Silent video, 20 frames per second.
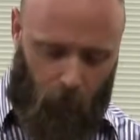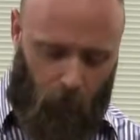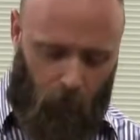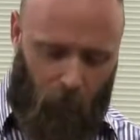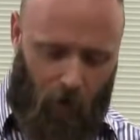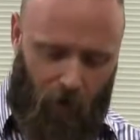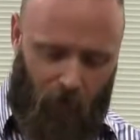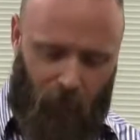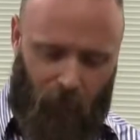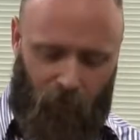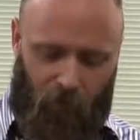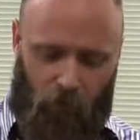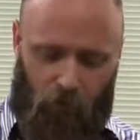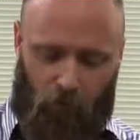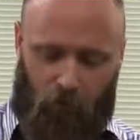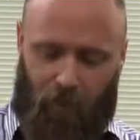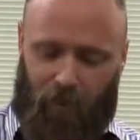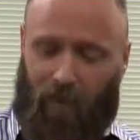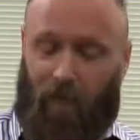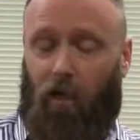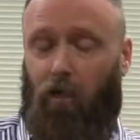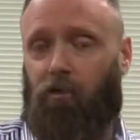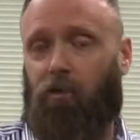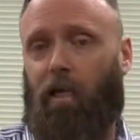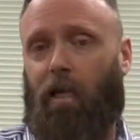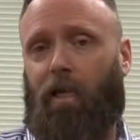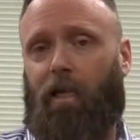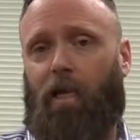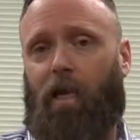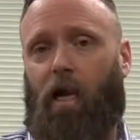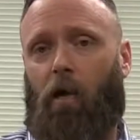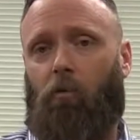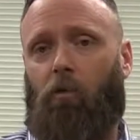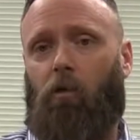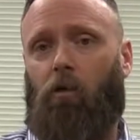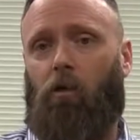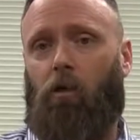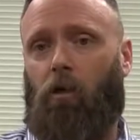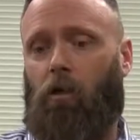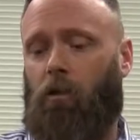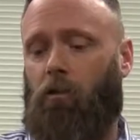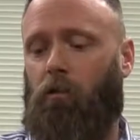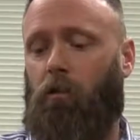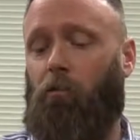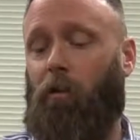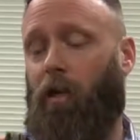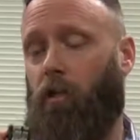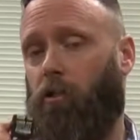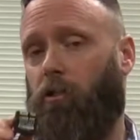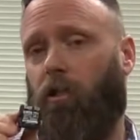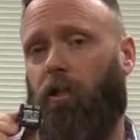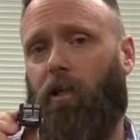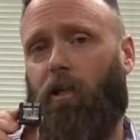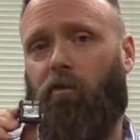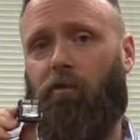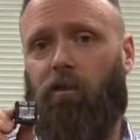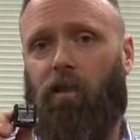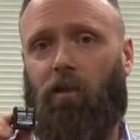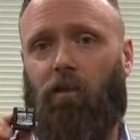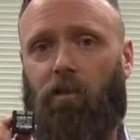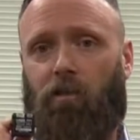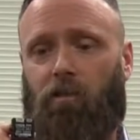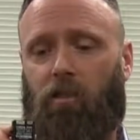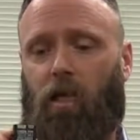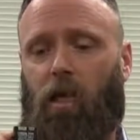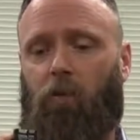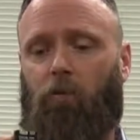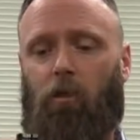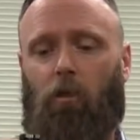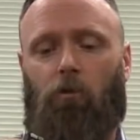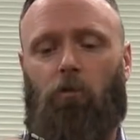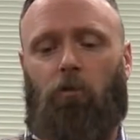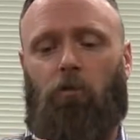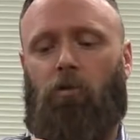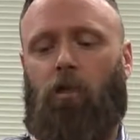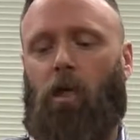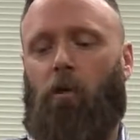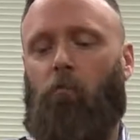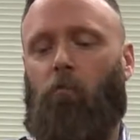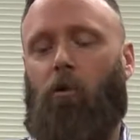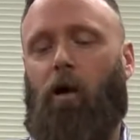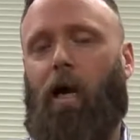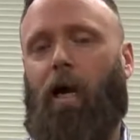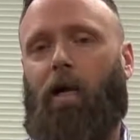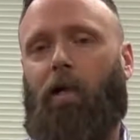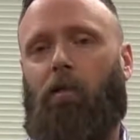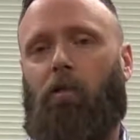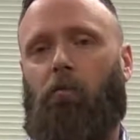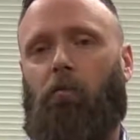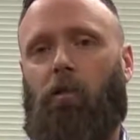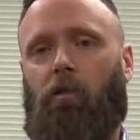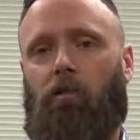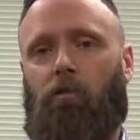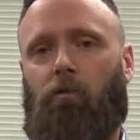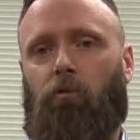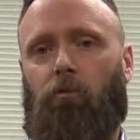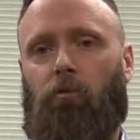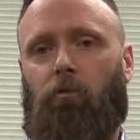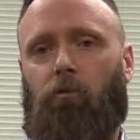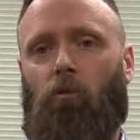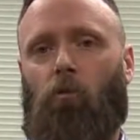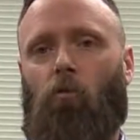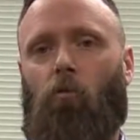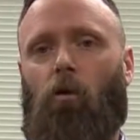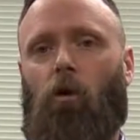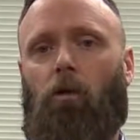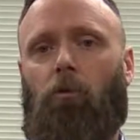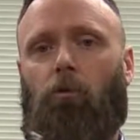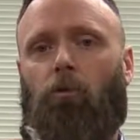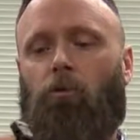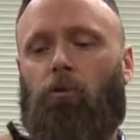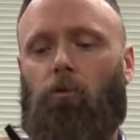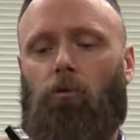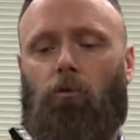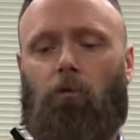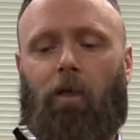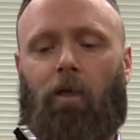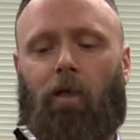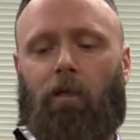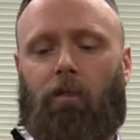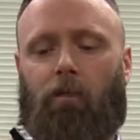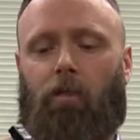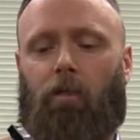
Main features on the outside of the camera, dimensionally they stay the same. They use the same bracket, the B001, that has